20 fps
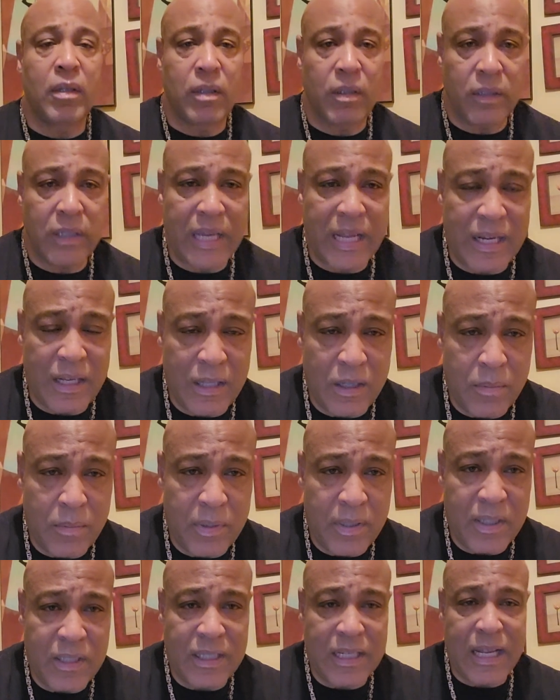You got a little
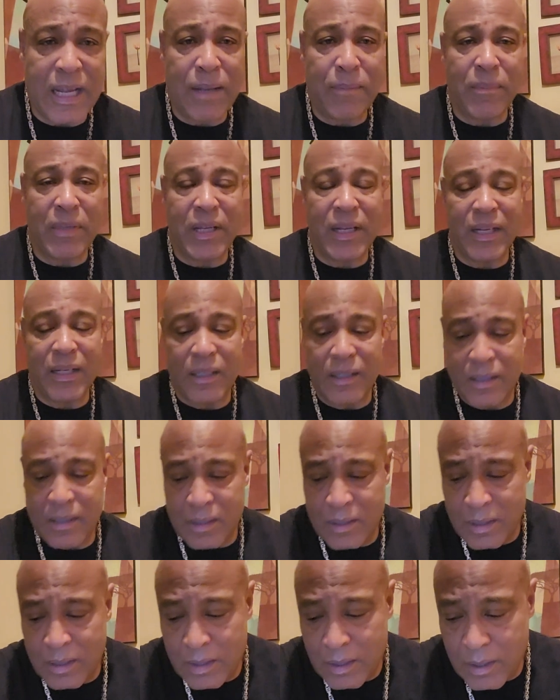bit of time, like
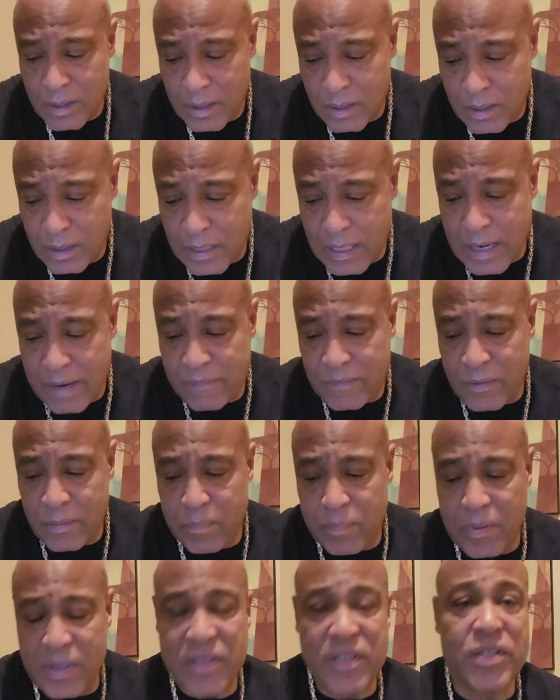the after
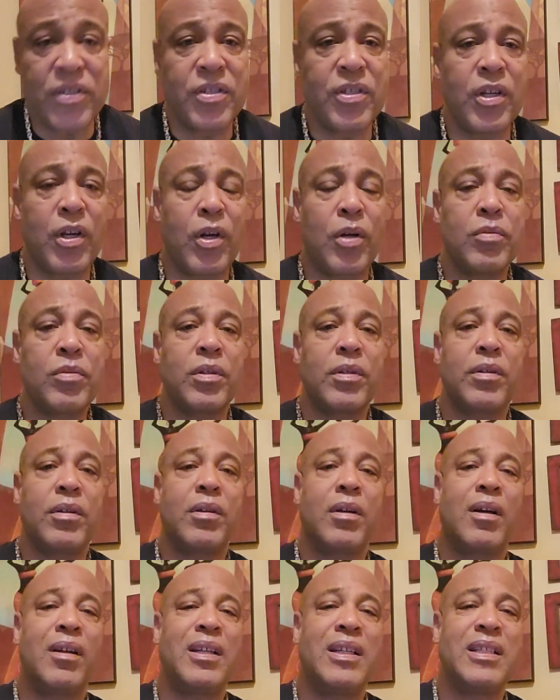prison shows. So you
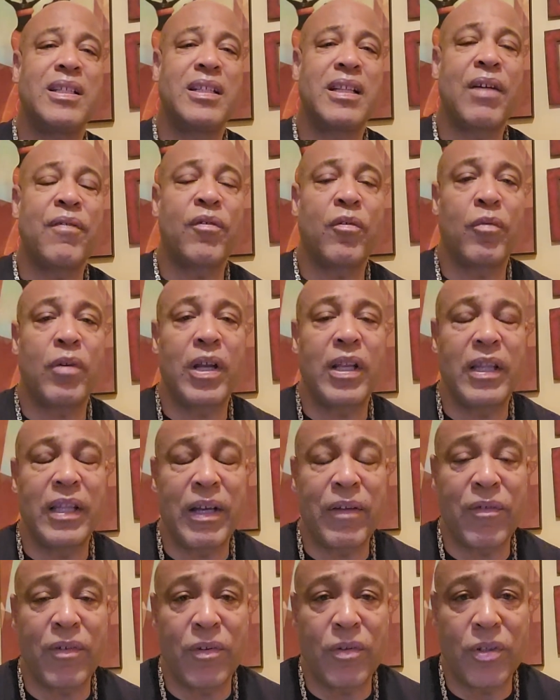go on these level 1,
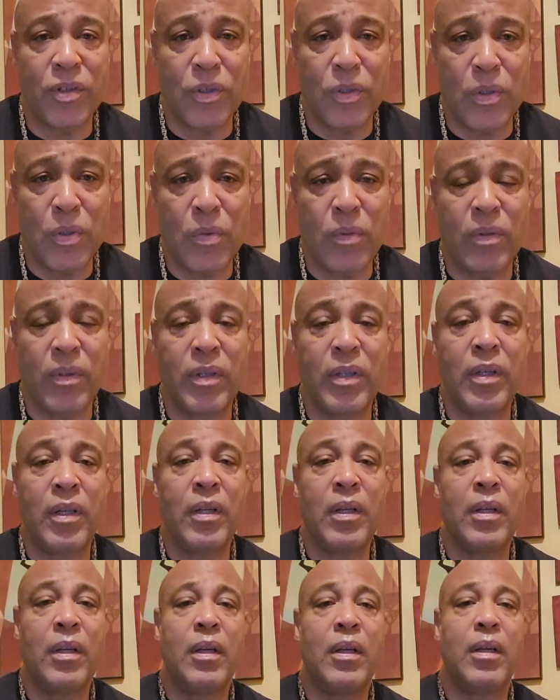level 2
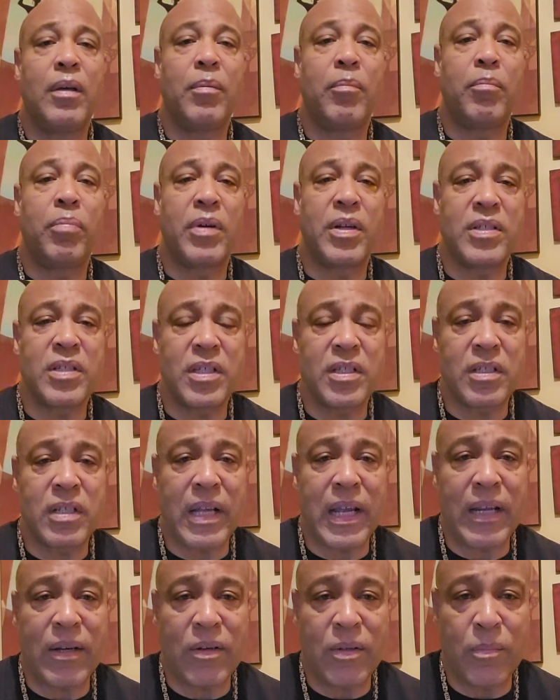prisons,
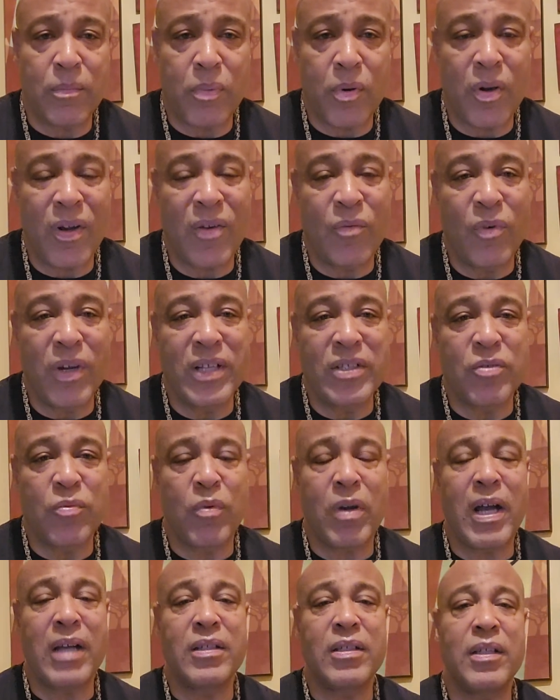like your boy Wes
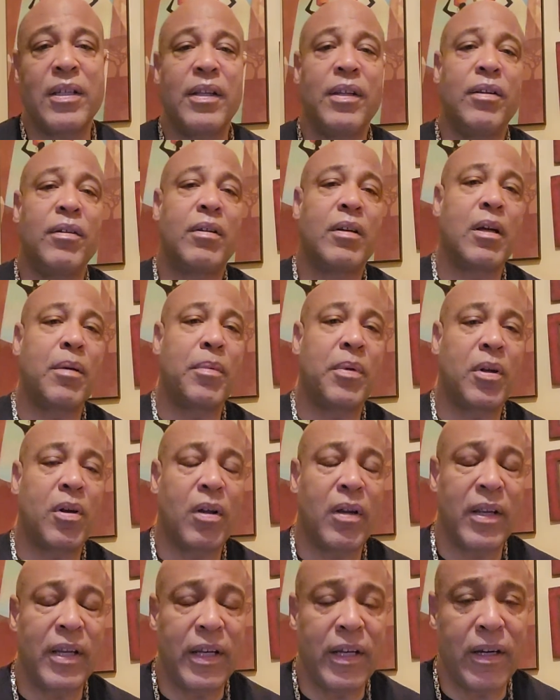Watson, and you coming
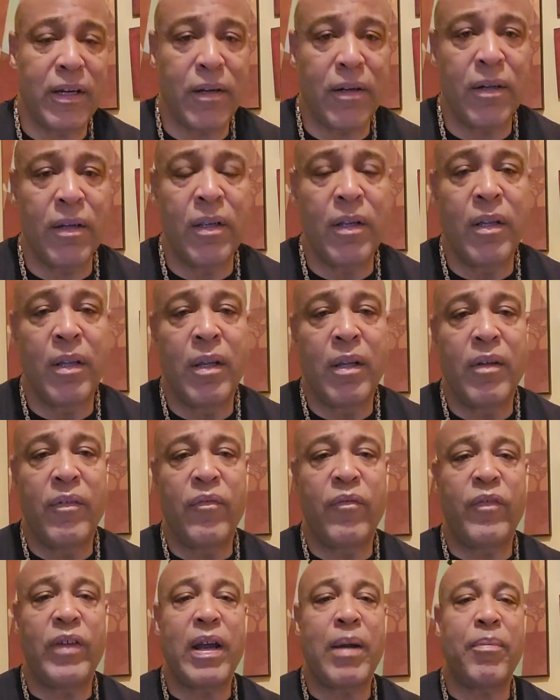on here
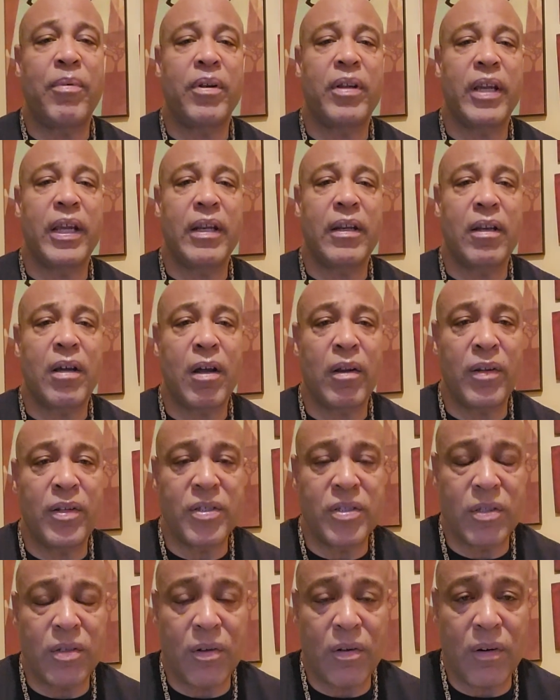fabricating all these
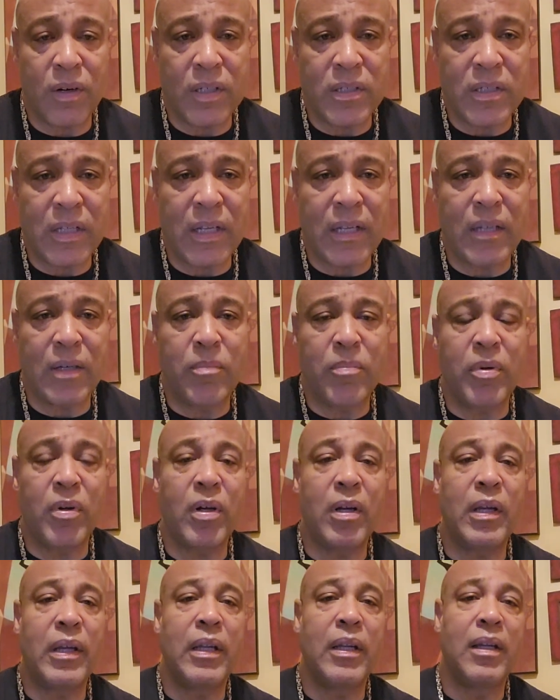stories, like your
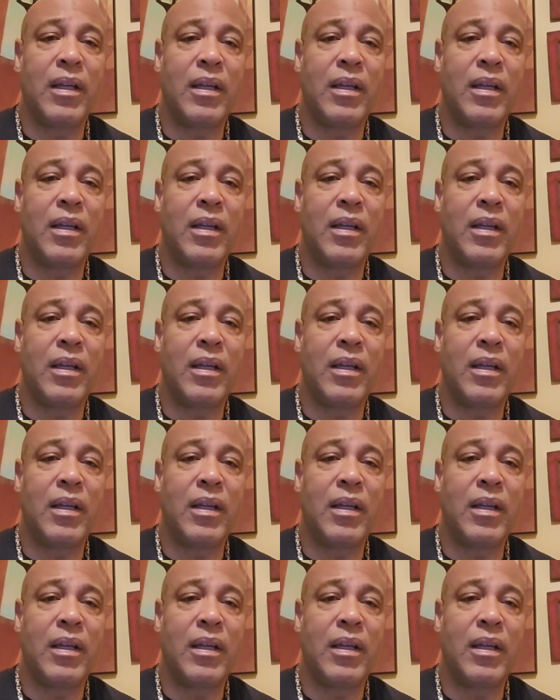boy